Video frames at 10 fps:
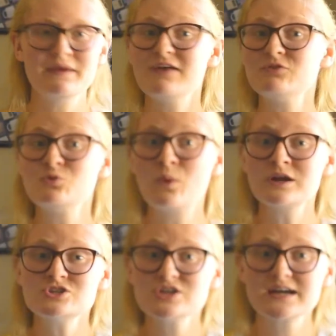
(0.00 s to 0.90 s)
If you want
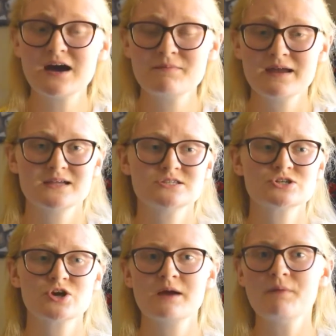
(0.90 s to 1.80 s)
to check out my
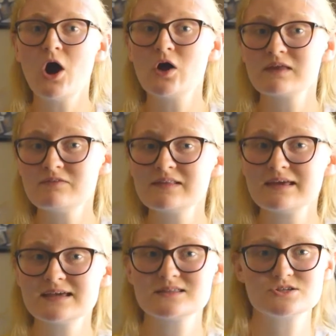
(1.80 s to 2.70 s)
Instagram, I'll leave a
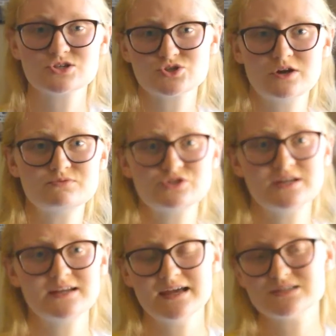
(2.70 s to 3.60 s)
link in the
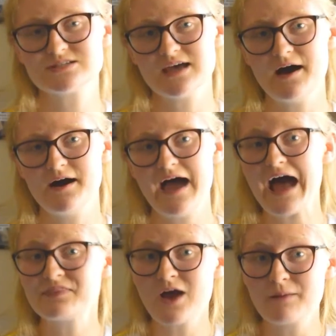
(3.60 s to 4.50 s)
description. It's
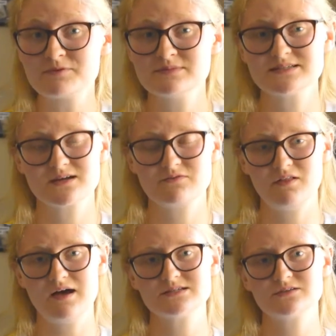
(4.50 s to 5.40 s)
at The Optimistic
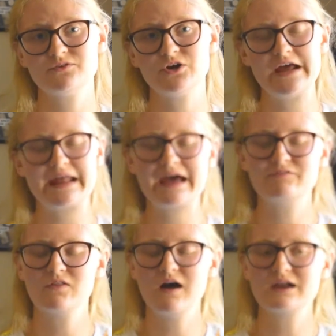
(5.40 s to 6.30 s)
Philosopher, and I
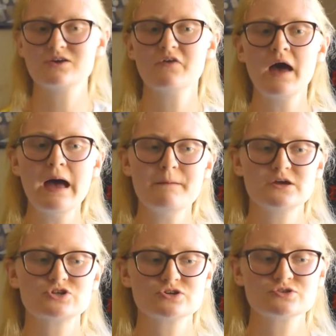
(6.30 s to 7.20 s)
have a lot of
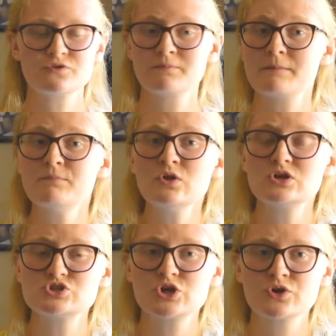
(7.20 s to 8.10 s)
pictures from my
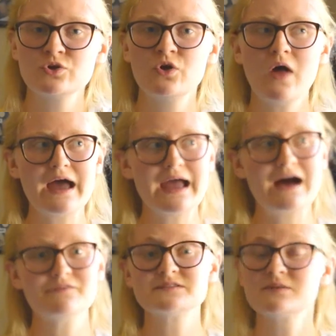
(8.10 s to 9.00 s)
bullet journal. I
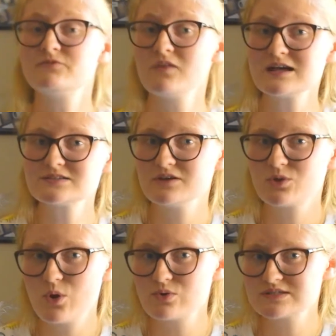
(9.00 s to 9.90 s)
have some philosophy
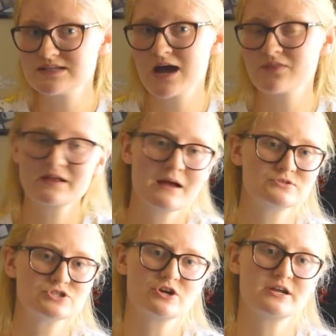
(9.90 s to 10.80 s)
quotes now that I'm
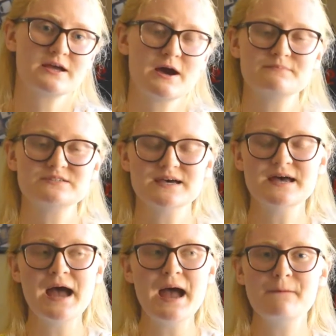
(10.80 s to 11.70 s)
starting up to
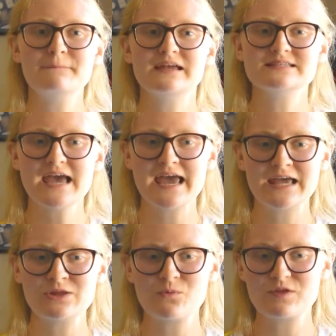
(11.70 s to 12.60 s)

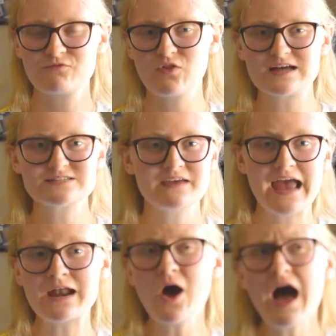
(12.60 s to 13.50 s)
maintain with philosophy, and I'll